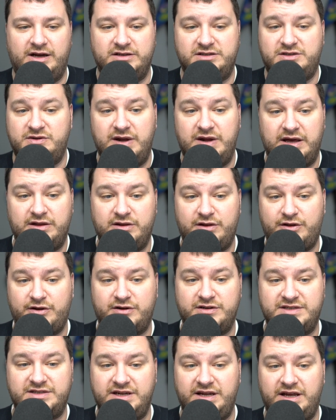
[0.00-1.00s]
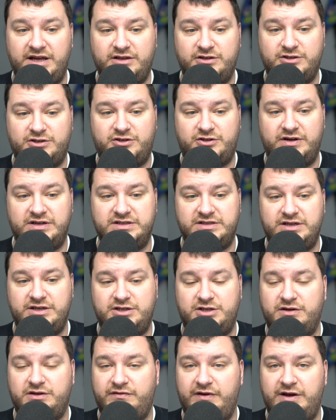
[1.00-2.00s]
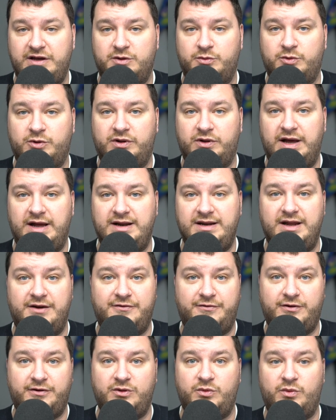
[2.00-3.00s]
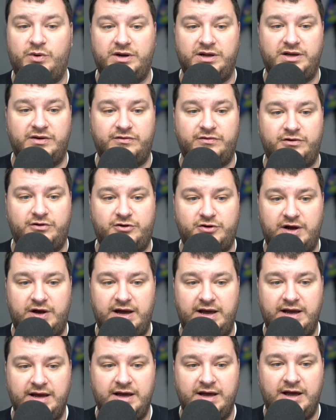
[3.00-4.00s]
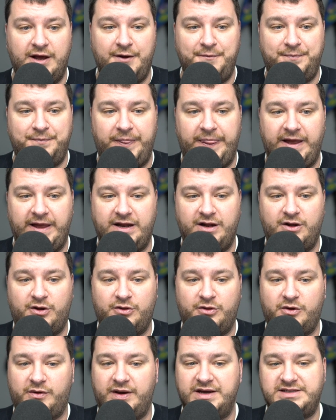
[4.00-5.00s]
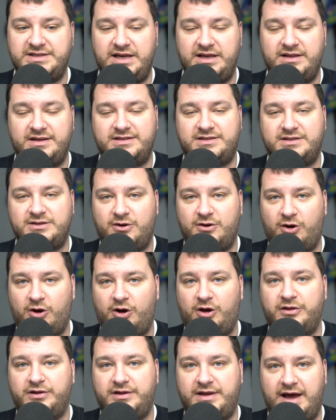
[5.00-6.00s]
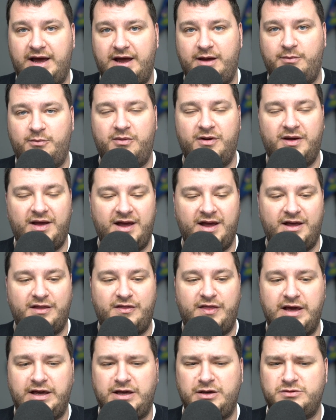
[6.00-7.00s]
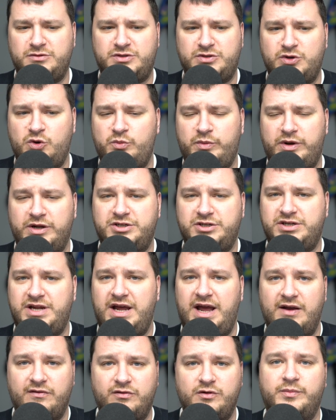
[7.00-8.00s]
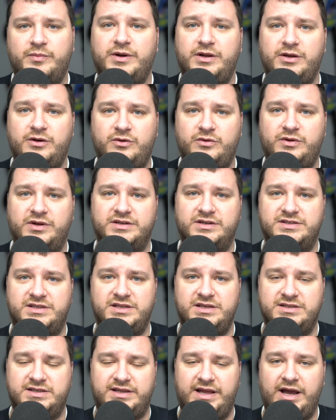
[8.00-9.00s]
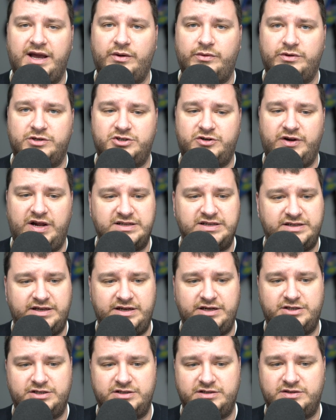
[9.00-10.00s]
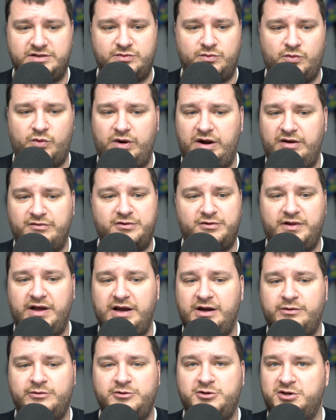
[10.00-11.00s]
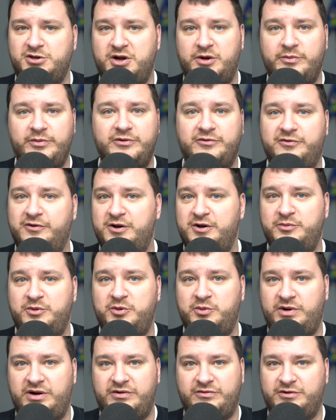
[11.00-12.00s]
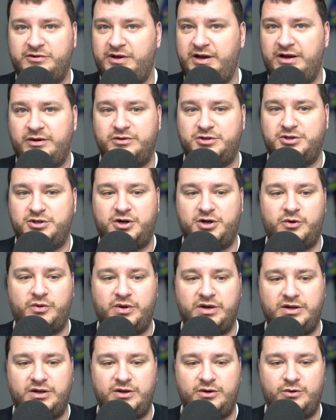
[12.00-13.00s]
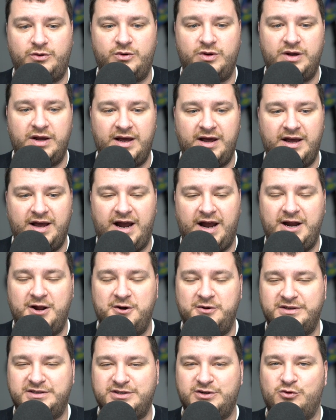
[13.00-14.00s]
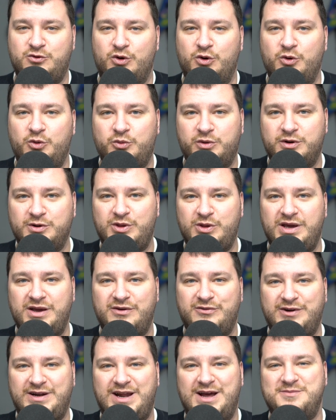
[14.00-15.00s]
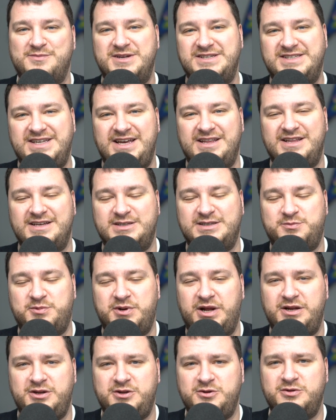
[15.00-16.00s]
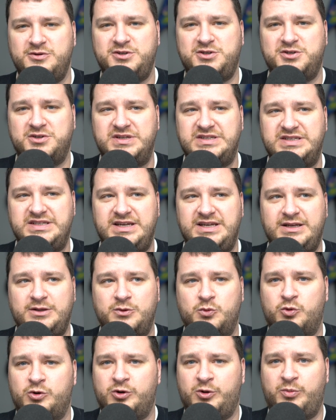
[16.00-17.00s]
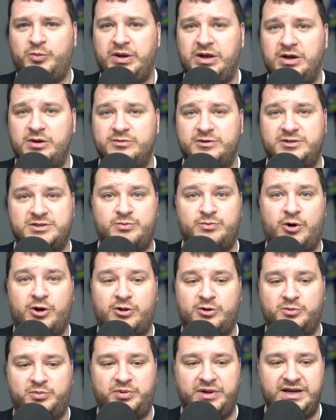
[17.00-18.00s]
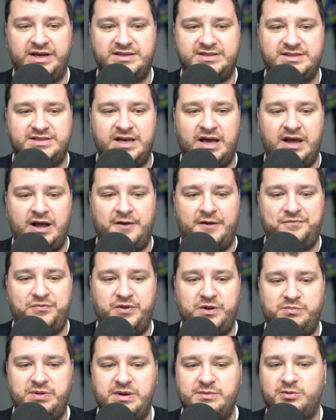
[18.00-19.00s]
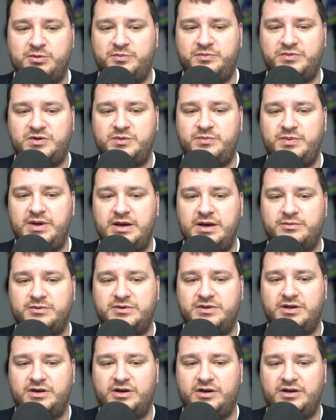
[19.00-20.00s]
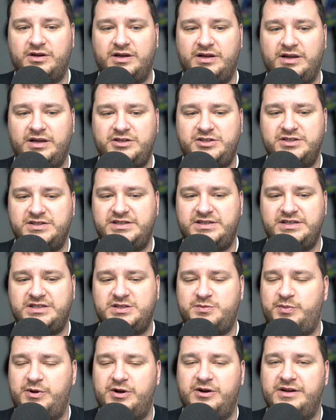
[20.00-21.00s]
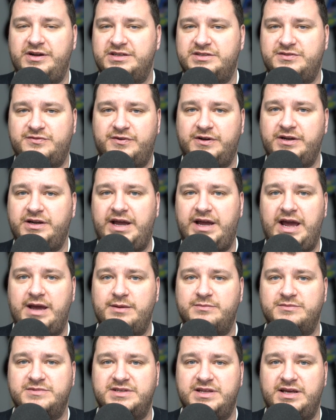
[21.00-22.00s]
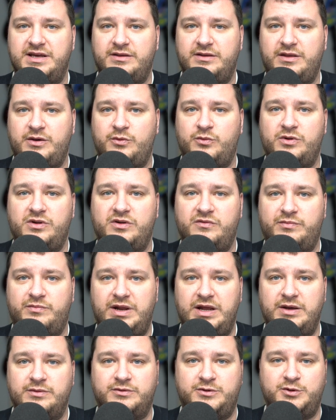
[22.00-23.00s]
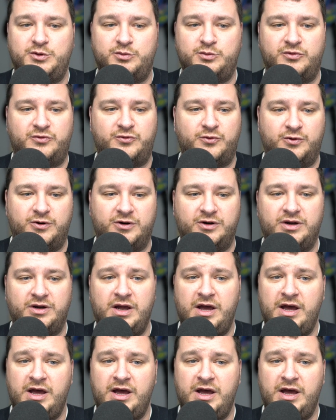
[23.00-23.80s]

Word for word: So now that there is an English translation available, I definitely want to give it a try. And although I say this all the time, thank you so much to everybody who does these language translations, whatever language you're coming from and whatever language you're going to. I know it's groan-worthy every time I say this, but I do enjoy seeing the world become a smaller place and people to be able to just experience fun games that they wouldn't have been able to before.